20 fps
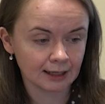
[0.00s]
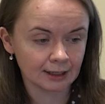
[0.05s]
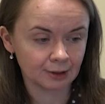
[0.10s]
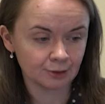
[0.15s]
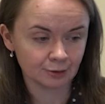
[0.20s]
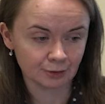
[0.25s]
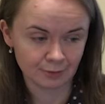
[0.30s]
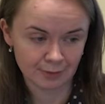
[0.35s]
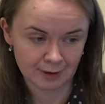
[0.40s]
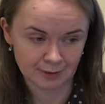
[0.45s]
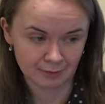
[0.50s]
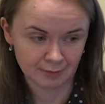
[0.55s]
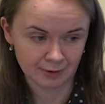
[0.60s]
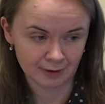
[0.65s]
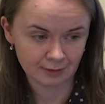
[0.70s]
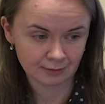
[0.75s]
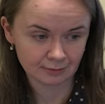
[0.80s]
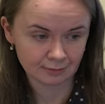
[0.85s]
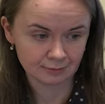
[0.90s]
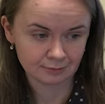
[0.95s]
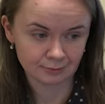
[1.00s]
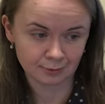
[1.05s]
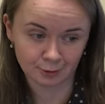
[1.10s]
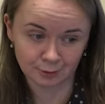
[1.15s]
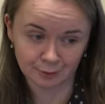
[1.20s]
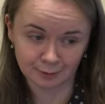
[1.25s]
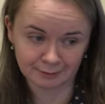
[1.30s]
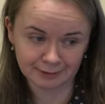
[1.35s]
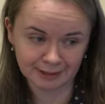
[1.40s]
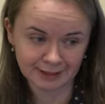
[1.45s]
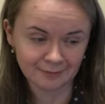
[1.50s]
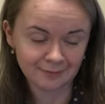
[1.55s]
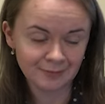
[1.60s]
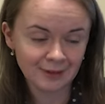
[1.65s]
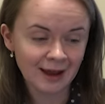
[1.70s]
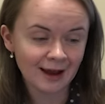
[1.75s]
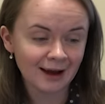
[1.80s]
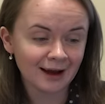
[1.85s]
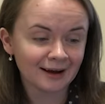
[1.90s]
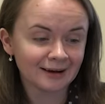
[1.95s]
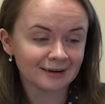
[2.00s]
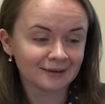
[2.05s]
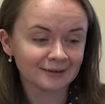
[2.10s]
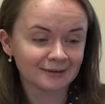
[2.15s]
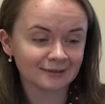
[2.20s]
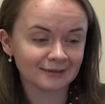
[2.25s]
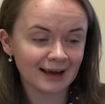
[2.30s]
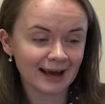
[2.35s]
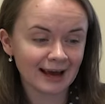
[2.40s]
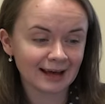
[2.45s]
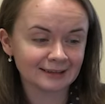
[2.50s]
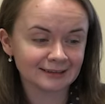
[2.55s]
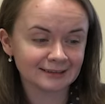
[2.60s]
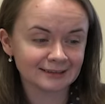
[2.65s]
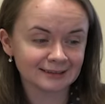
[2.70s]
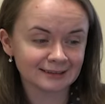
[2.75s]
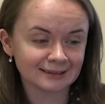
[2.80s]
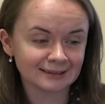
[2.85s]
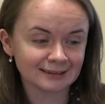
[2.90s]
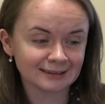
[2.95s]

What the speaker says: You remember, probably, that